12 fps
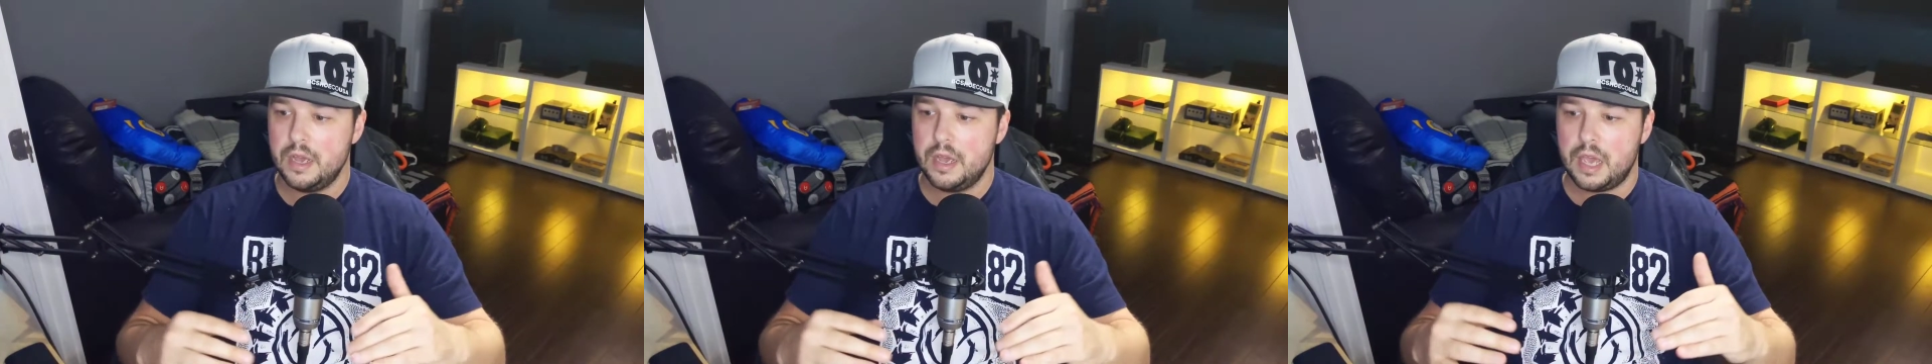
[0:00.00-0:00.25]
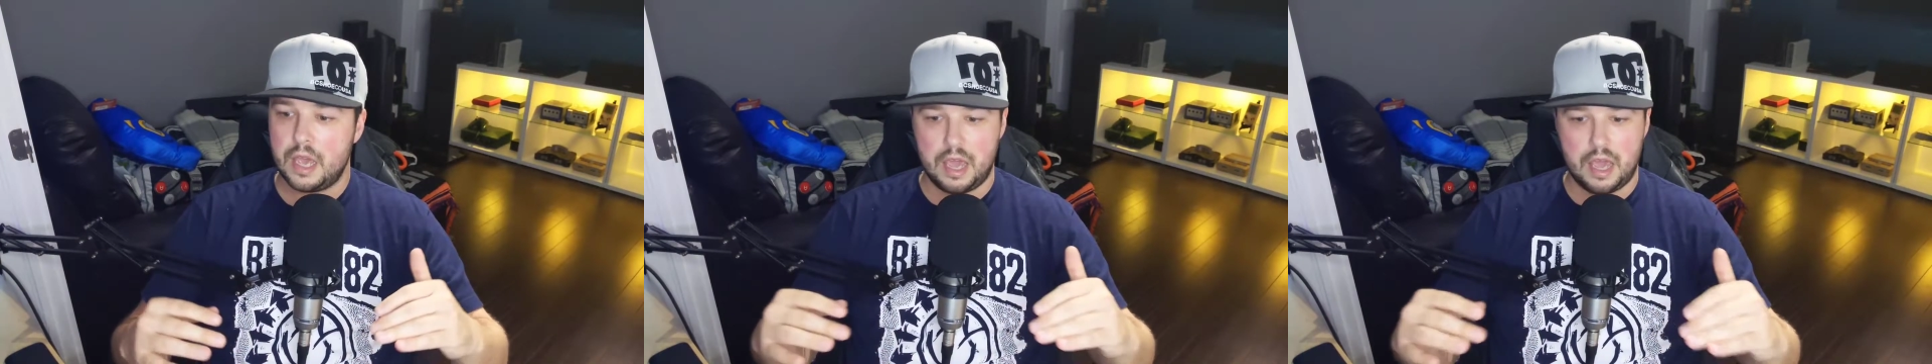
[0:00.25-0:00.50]

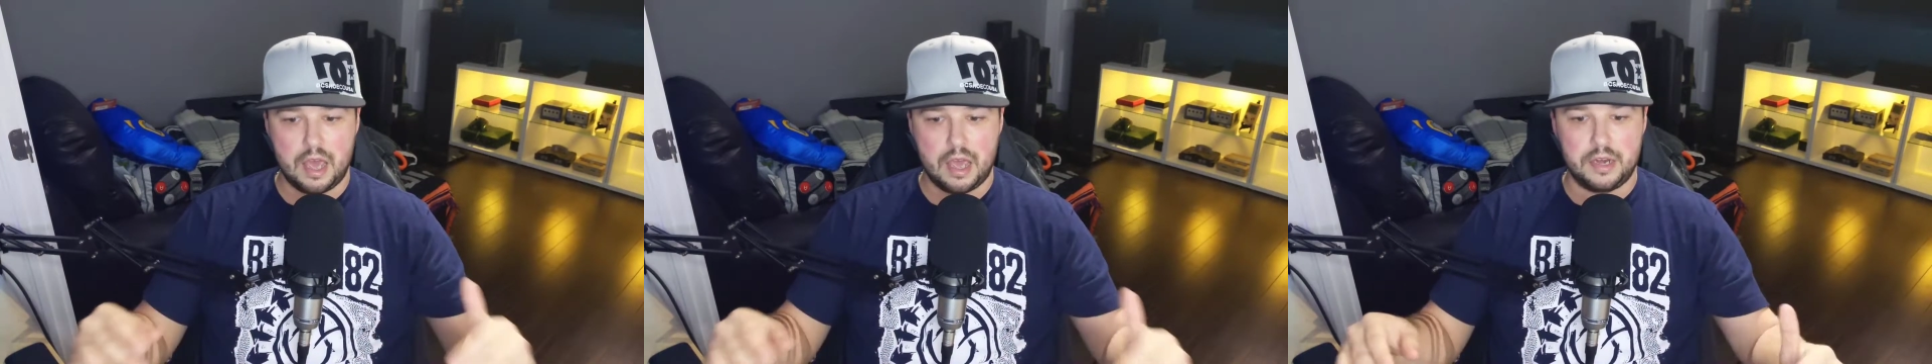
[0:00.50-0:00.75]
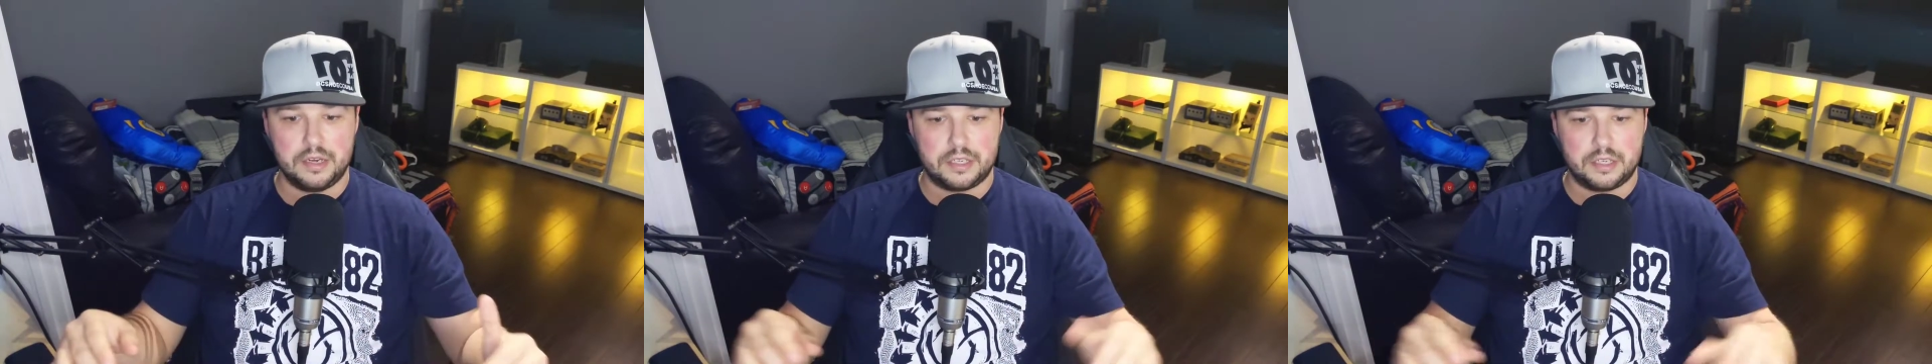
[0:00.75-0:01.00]

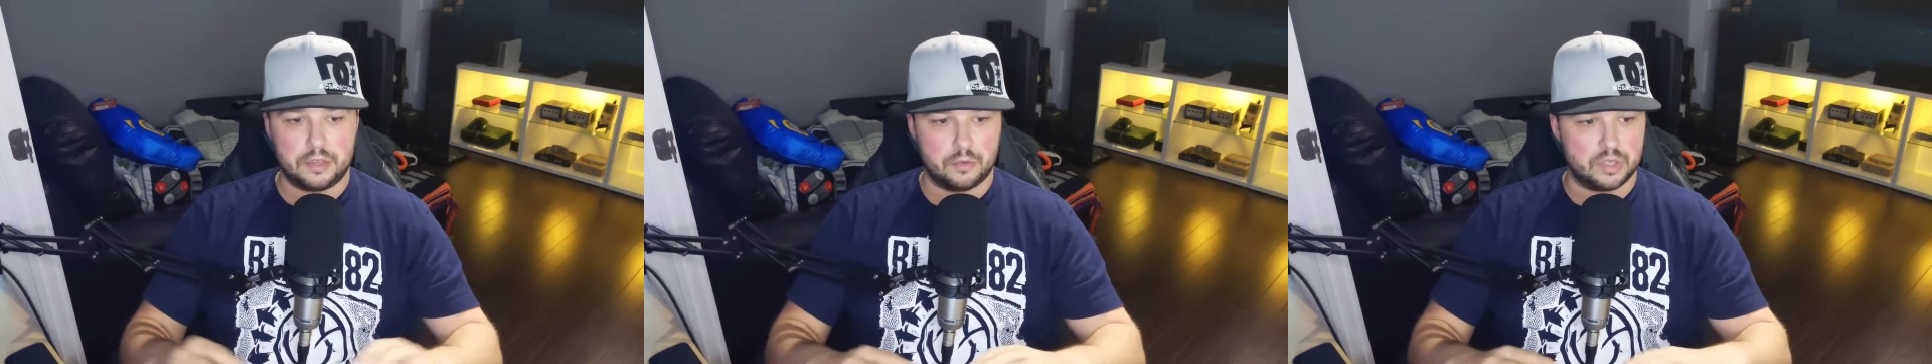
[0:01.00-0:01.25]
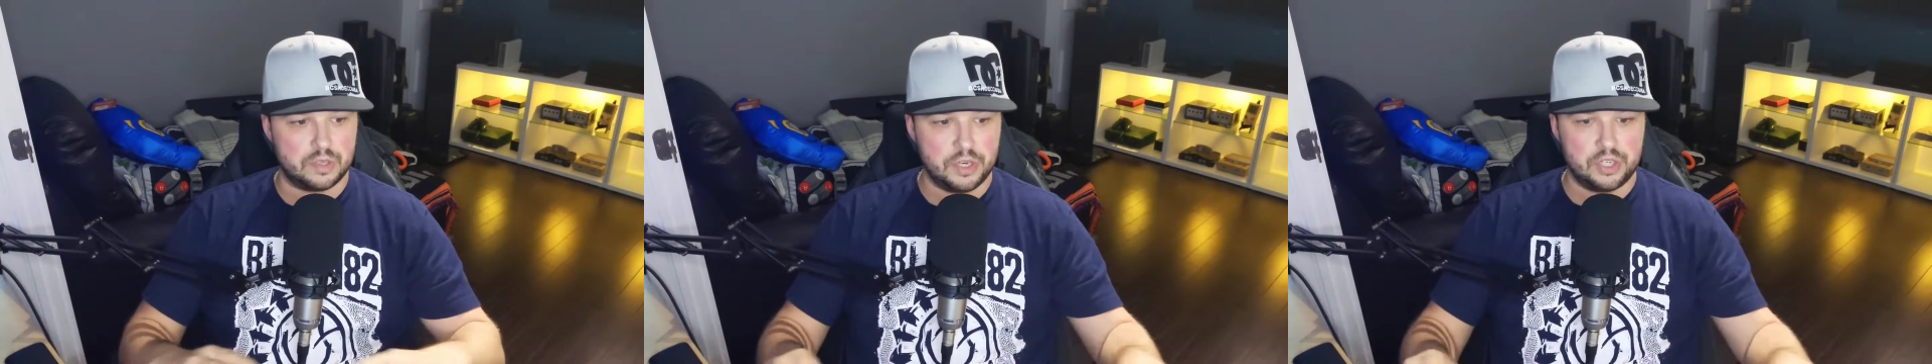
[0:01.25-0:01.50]
and there was a
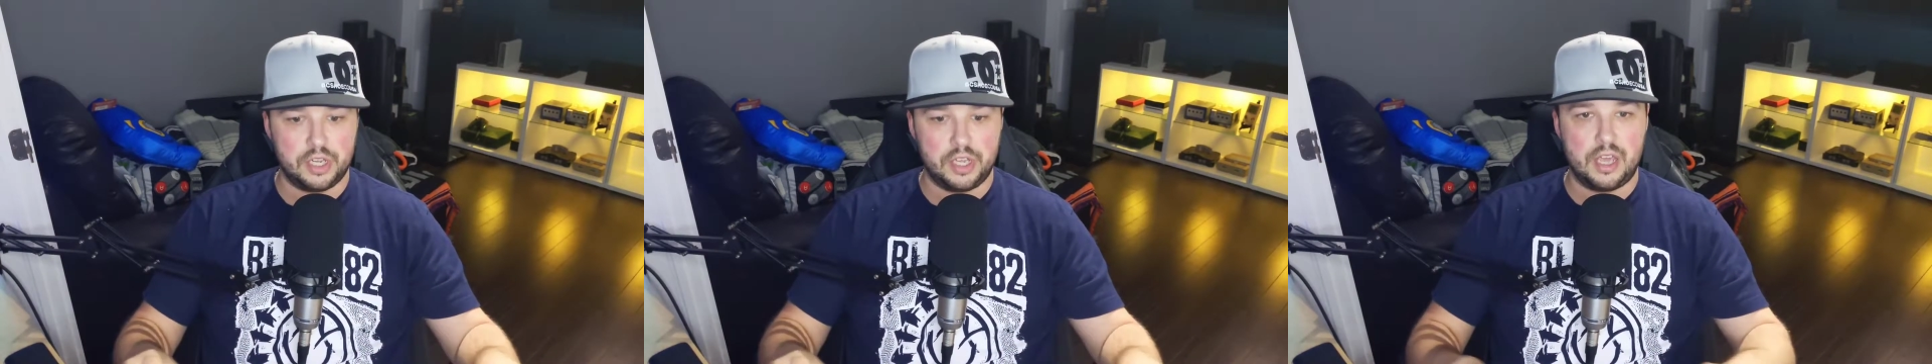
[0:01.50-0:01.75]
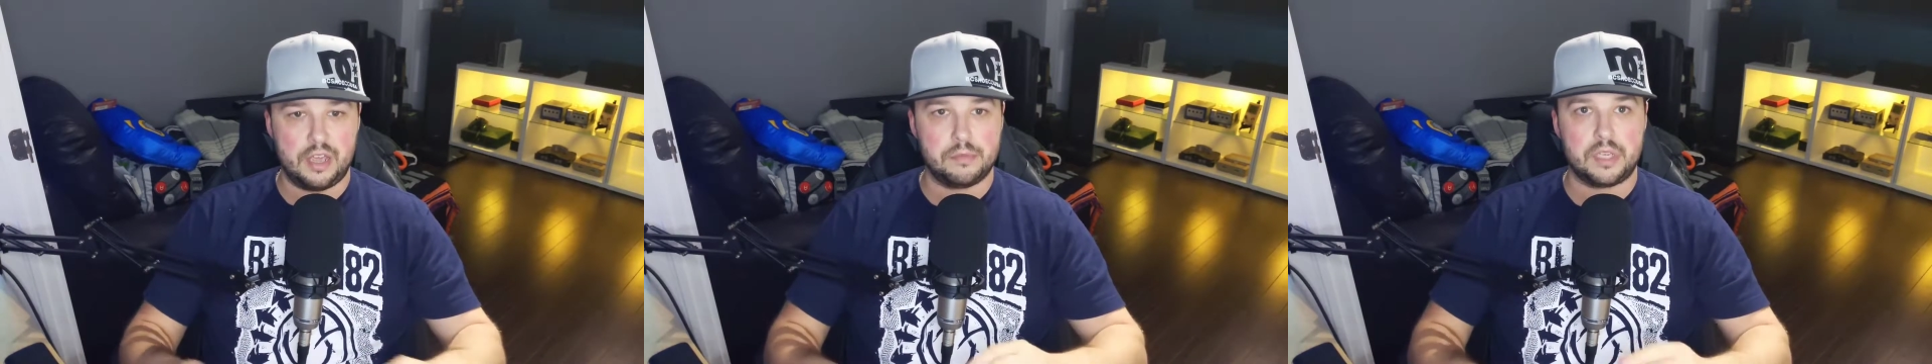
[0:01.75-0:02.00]
bunch of
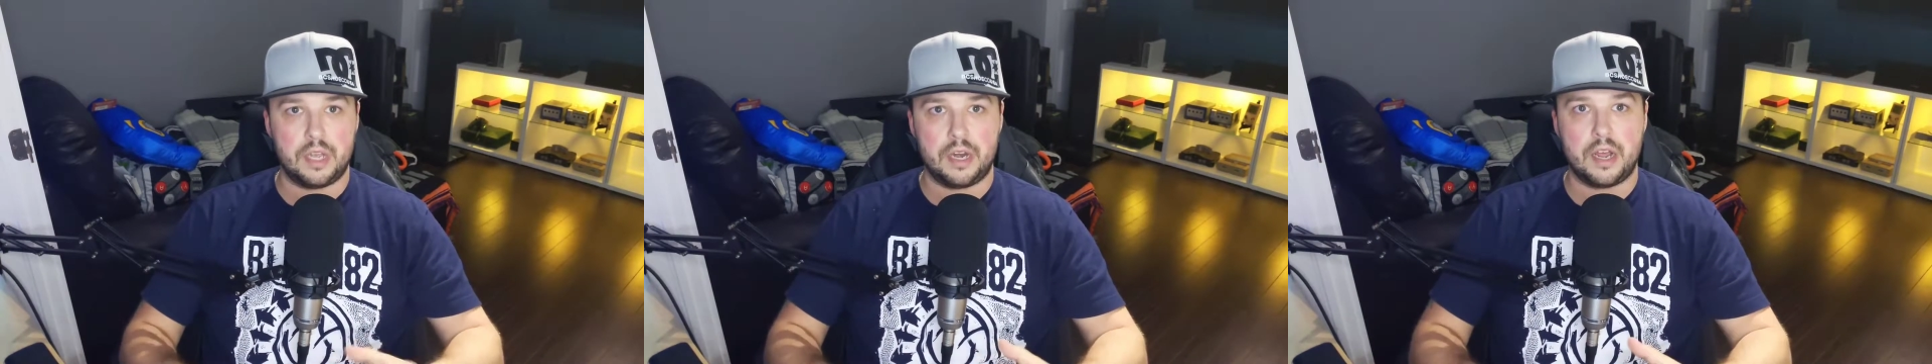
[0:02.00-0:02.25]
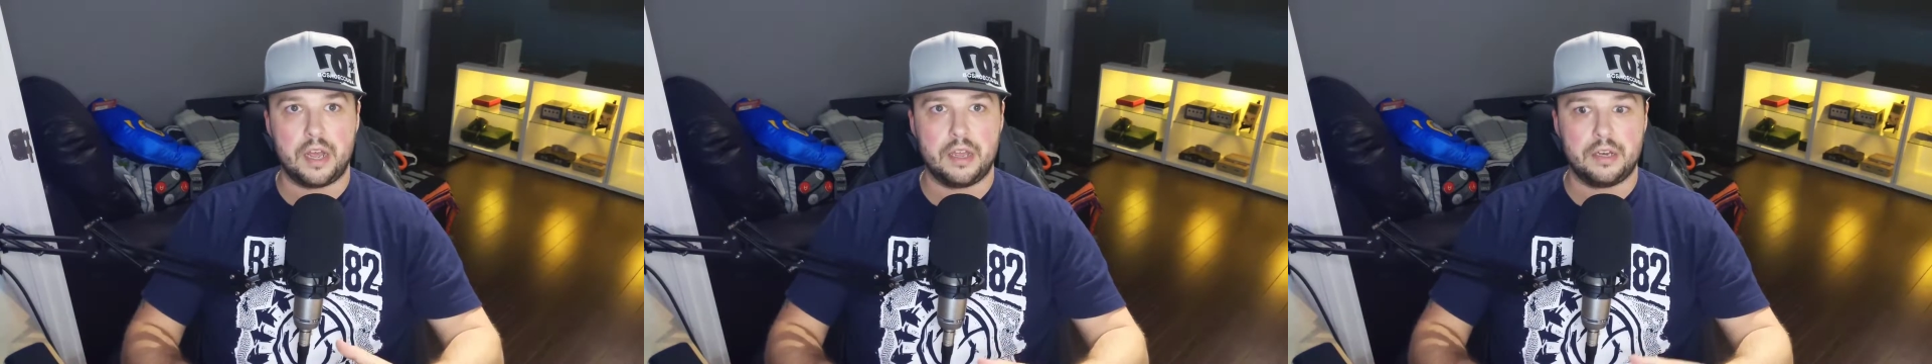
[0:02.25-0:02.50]
games, and
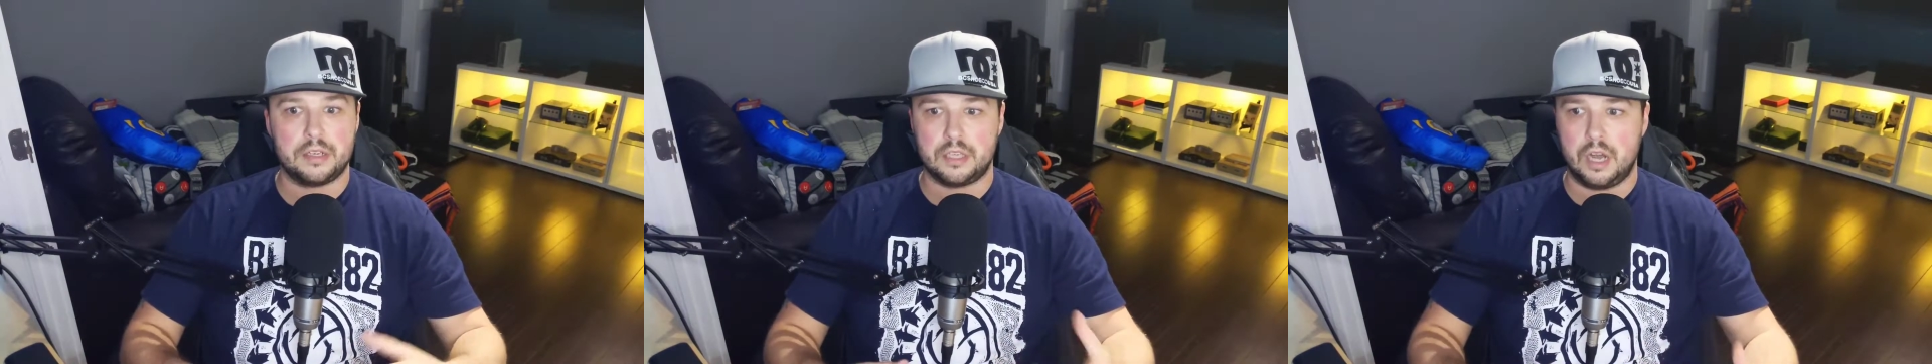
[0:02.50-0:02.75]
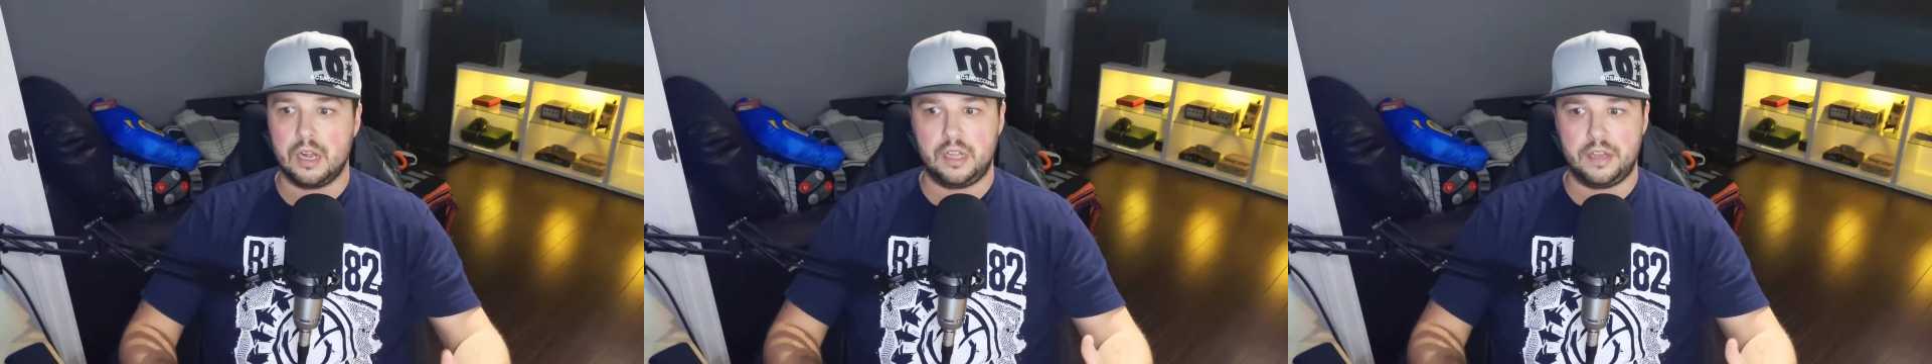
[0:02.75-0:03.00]
I saw
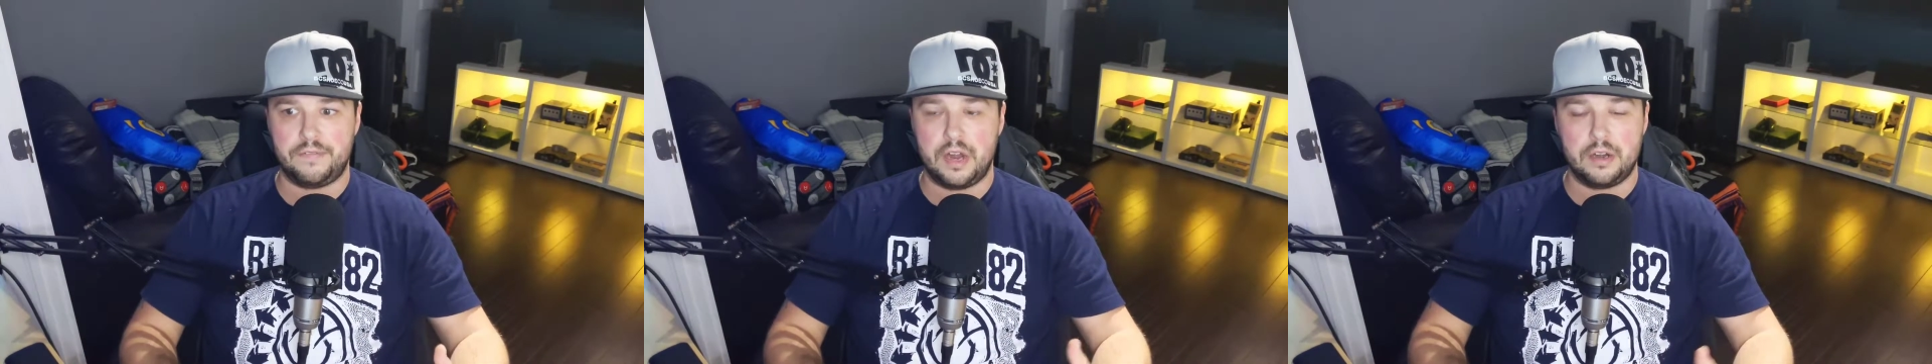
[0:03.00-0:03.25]
Clay Fighters,